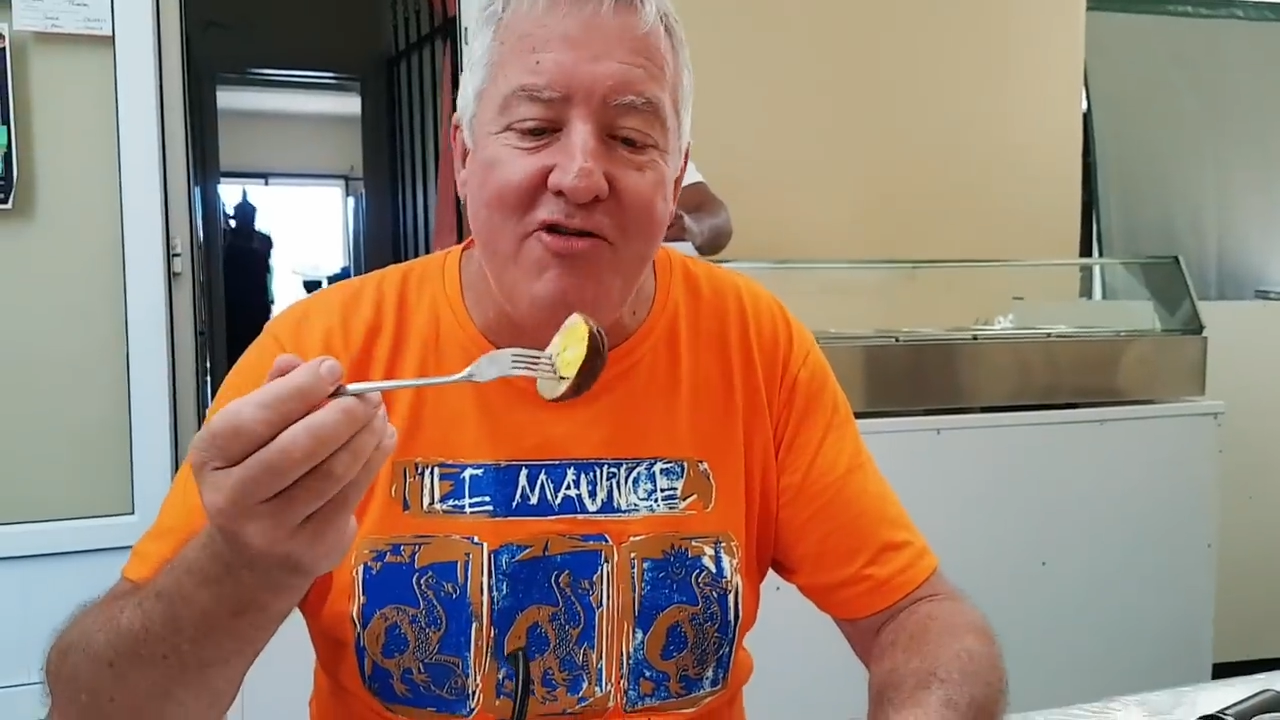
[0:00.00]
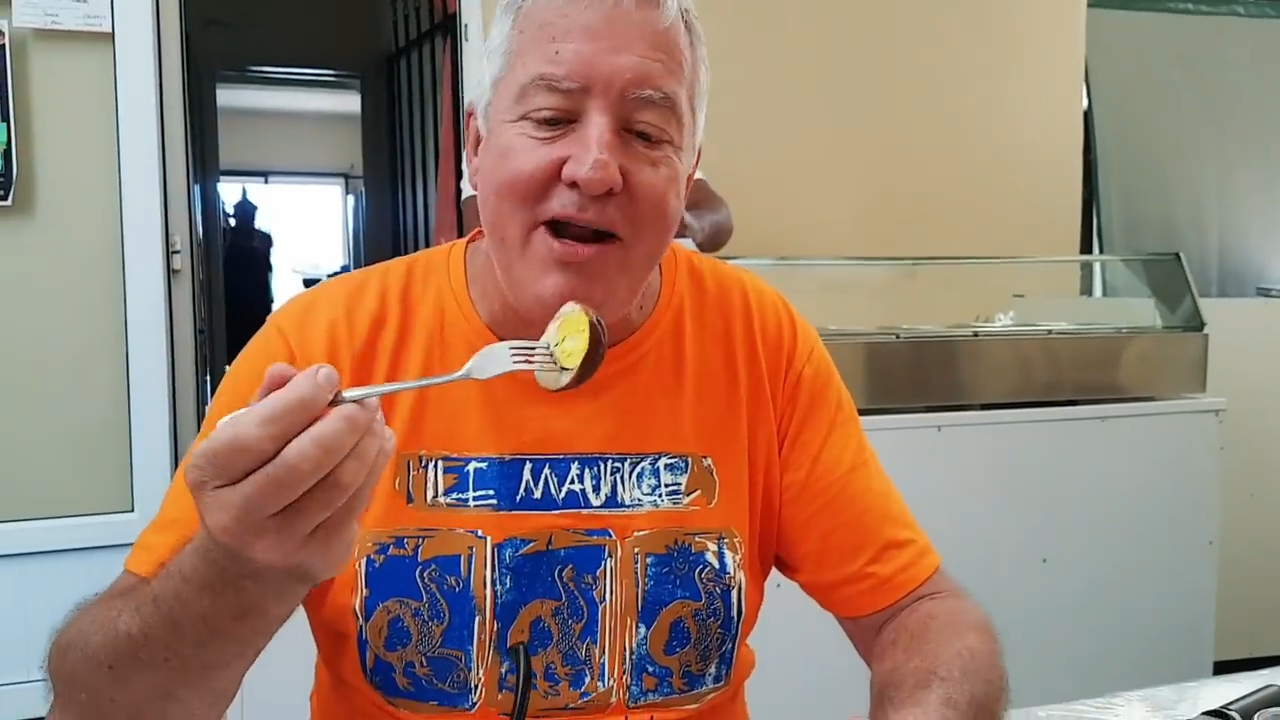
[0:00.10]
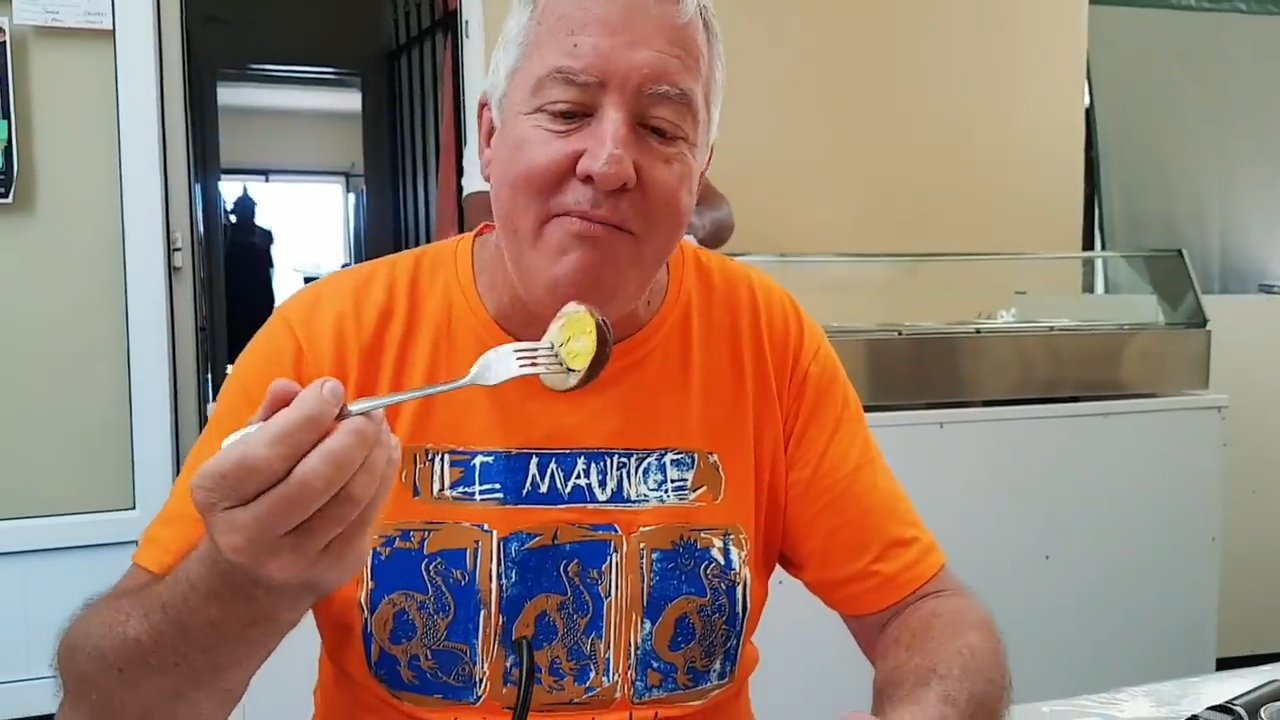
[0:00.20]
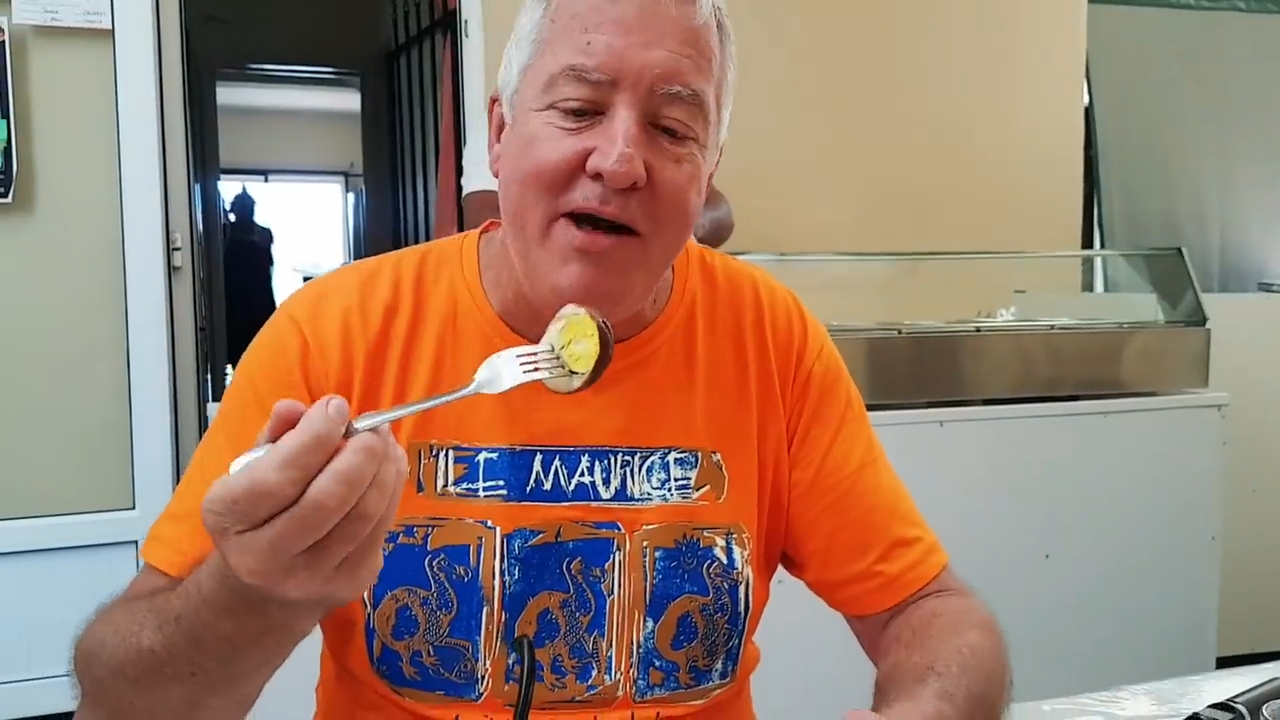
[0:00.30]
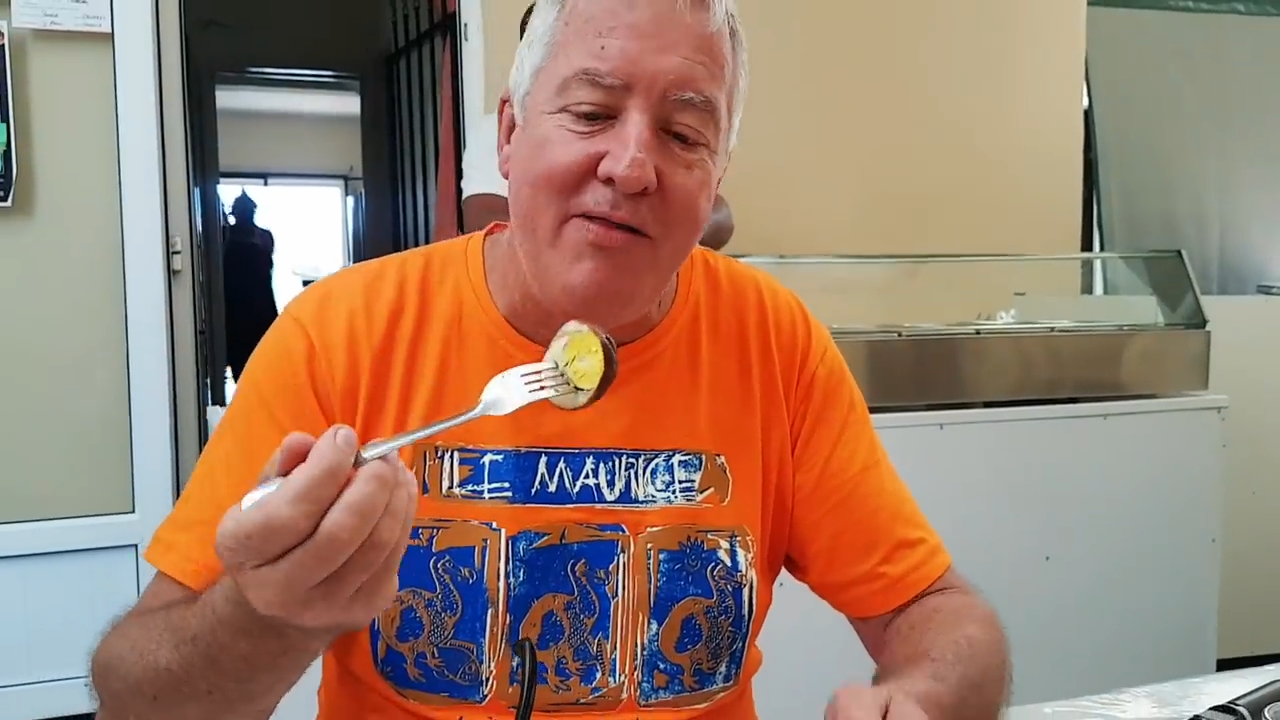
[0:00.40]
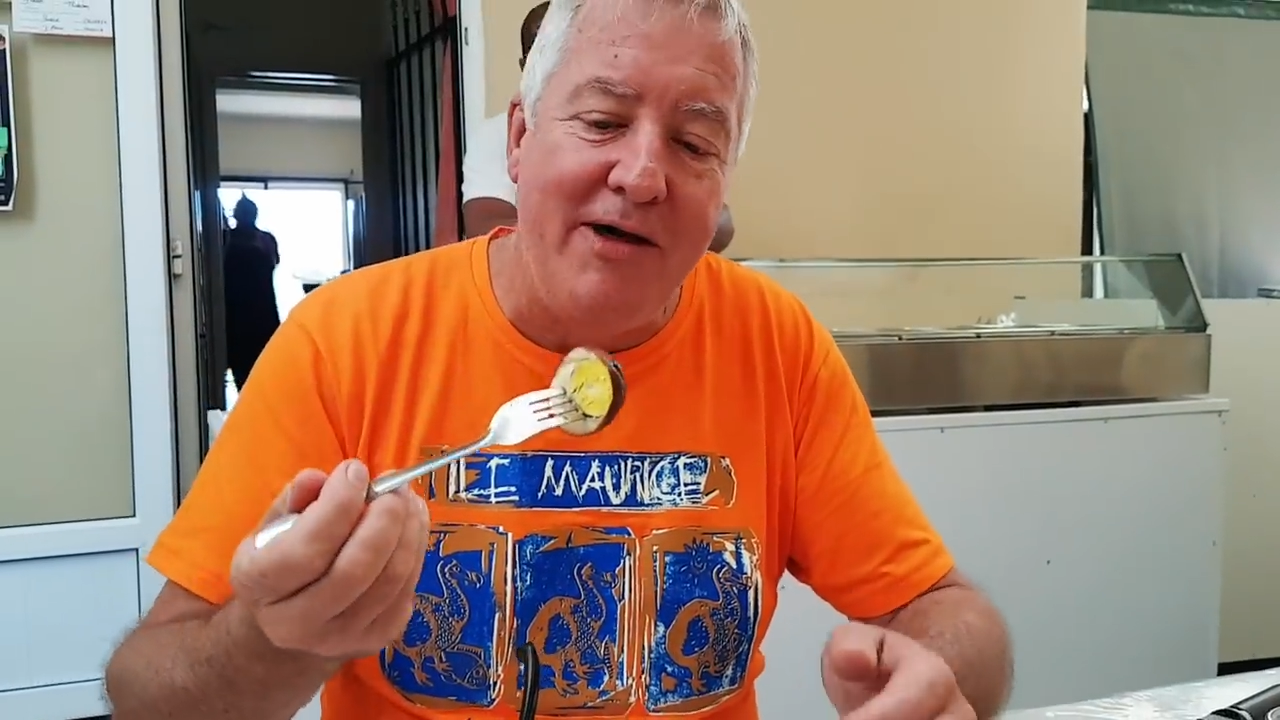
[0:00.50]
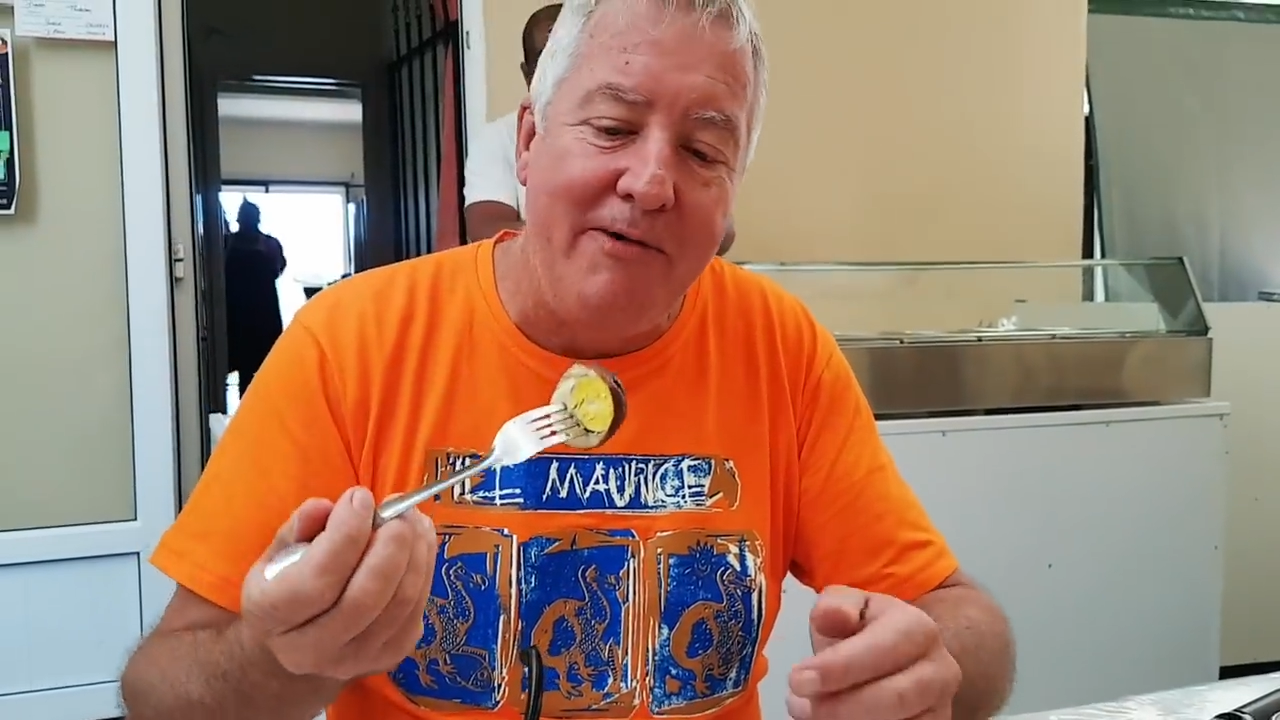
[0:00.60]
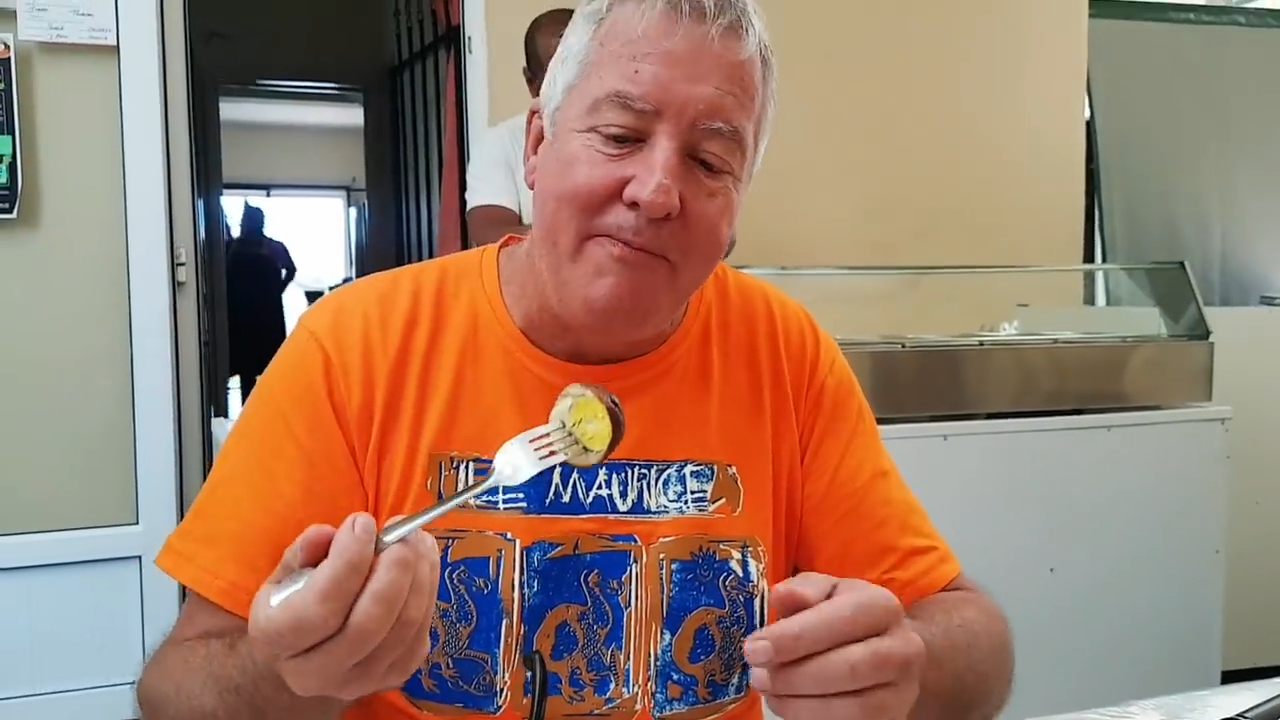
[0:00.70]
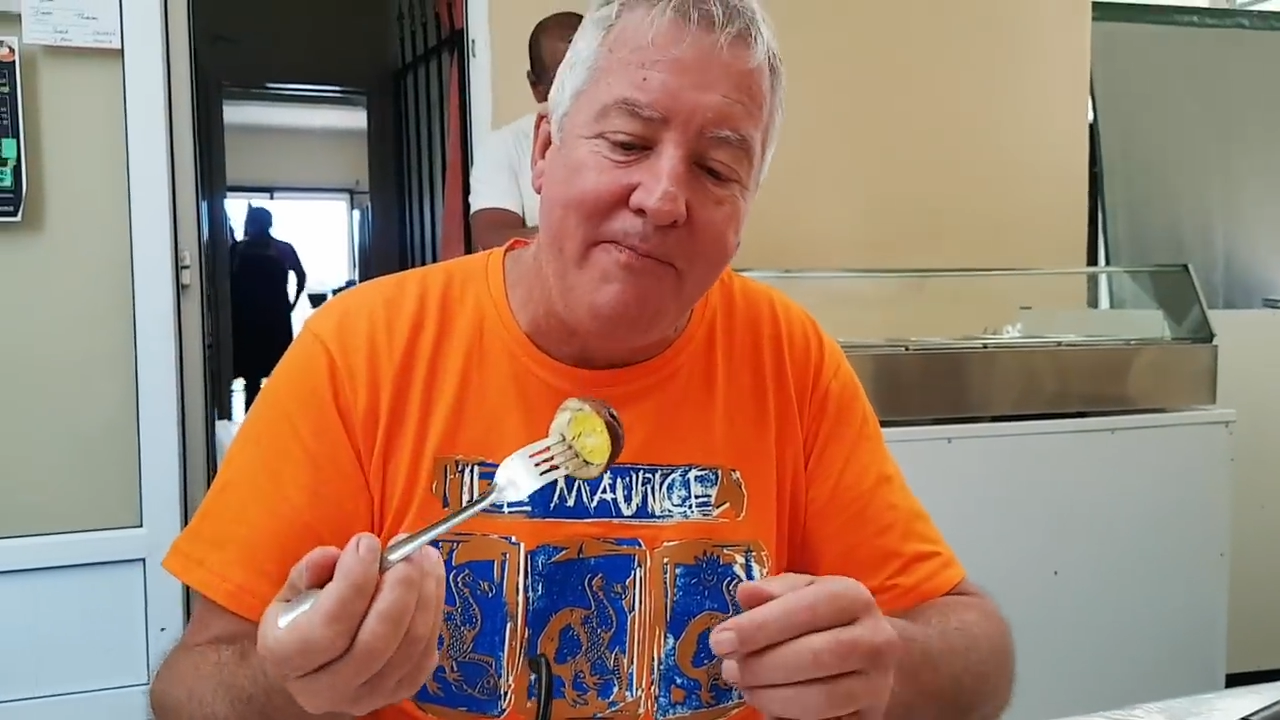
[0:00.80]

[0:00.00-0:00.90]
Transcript: grandmother.